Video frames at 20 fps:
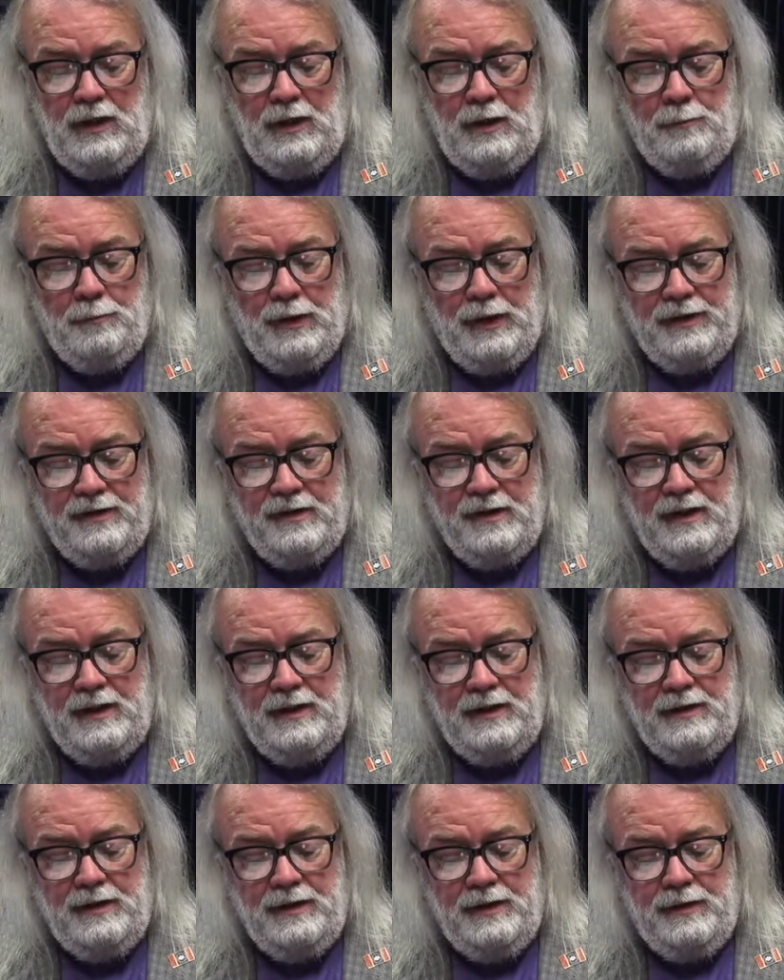But
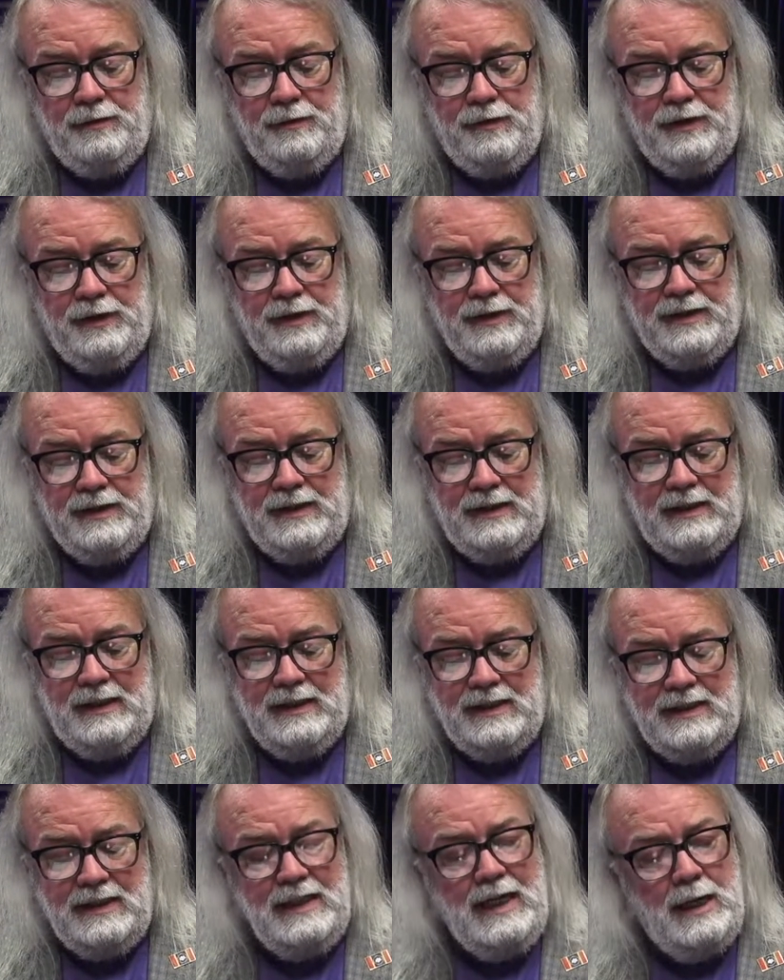the
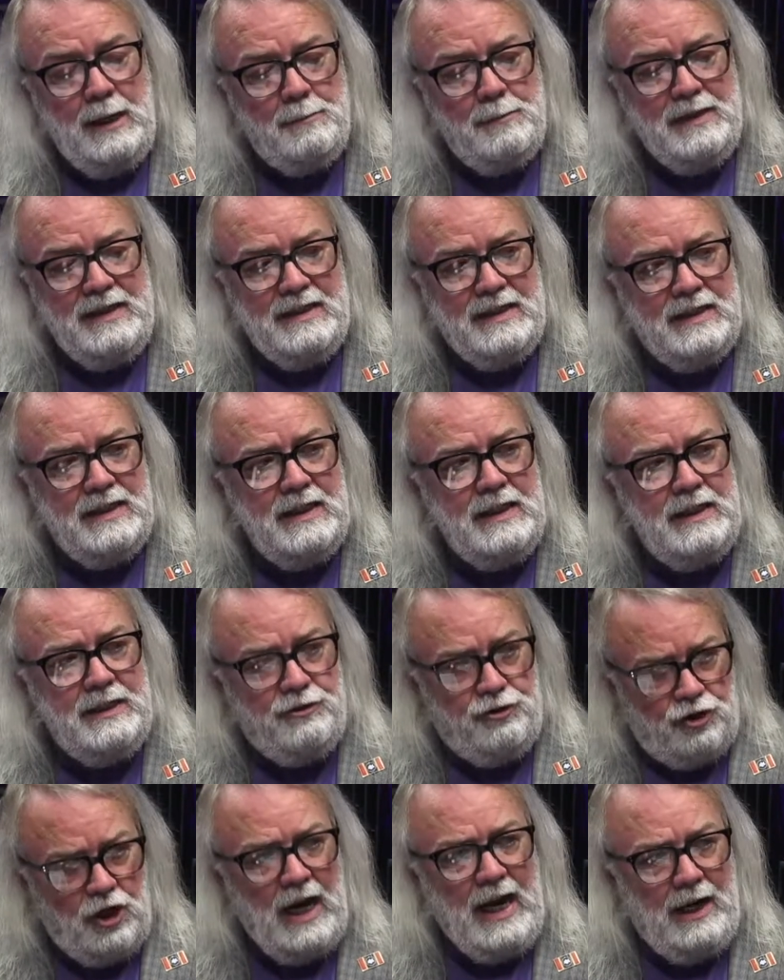CNBC
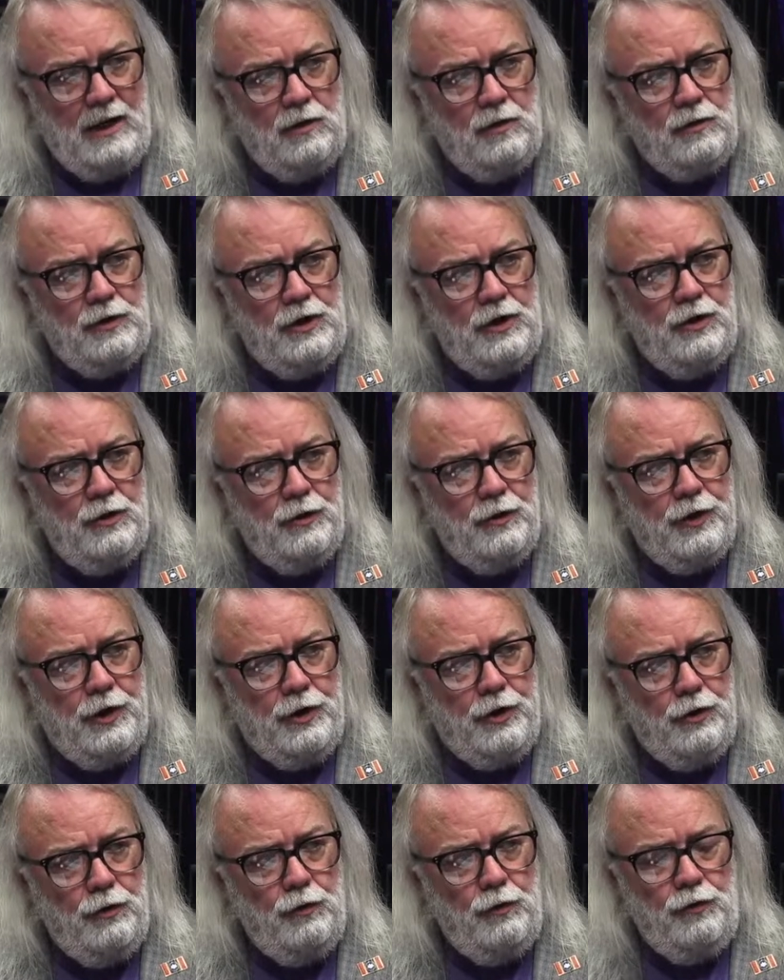channel, you know, the
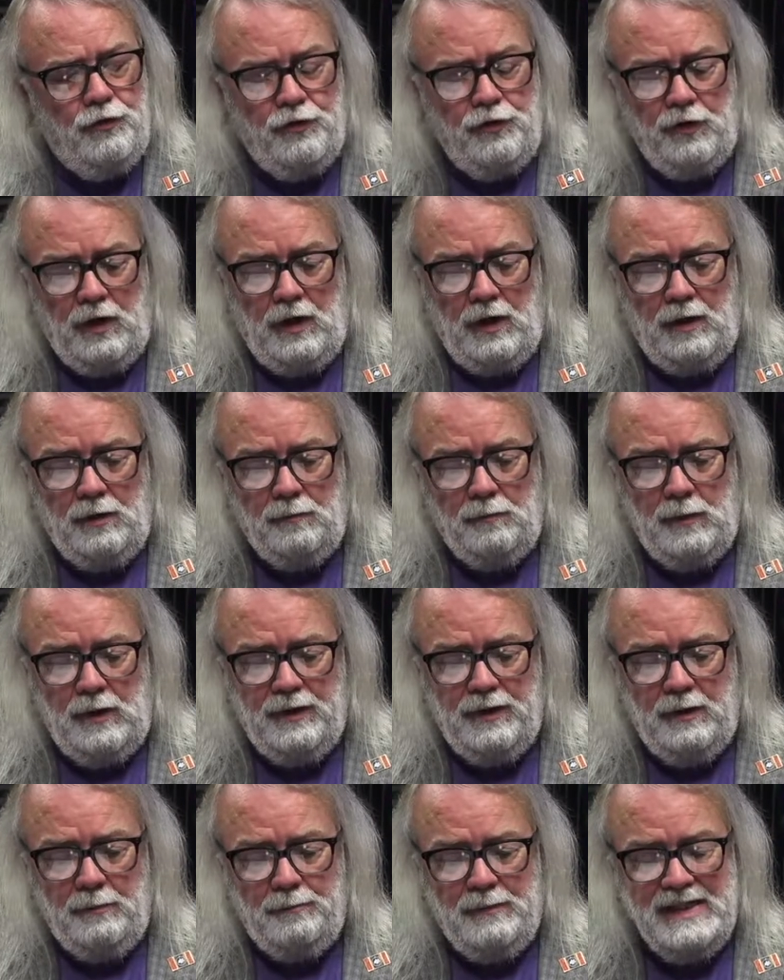news,
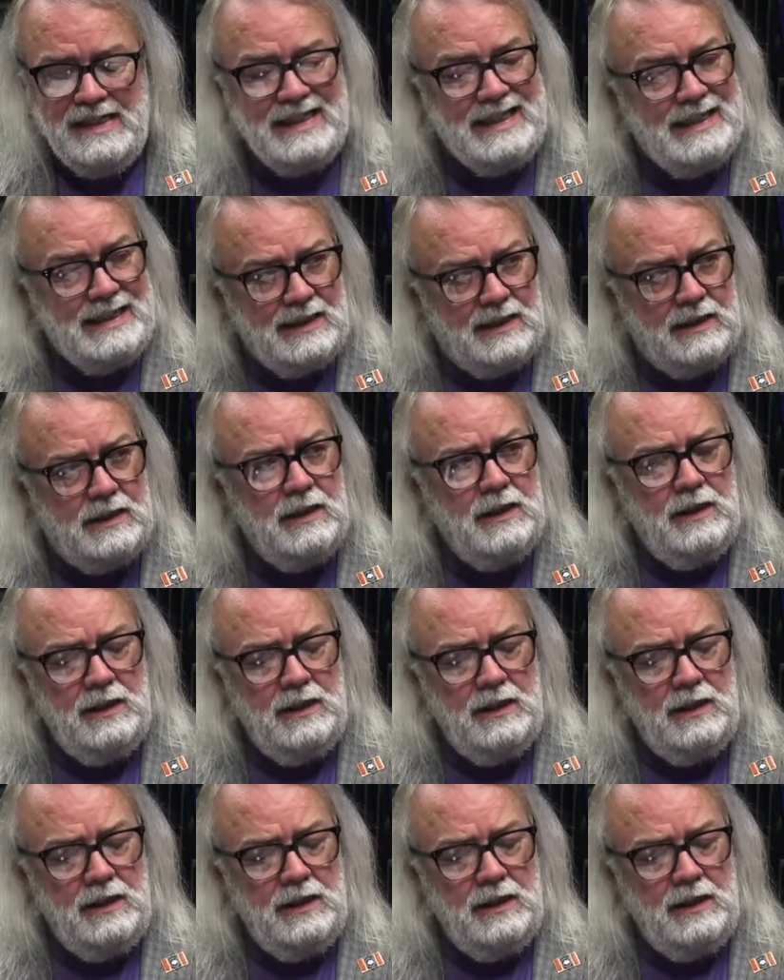the business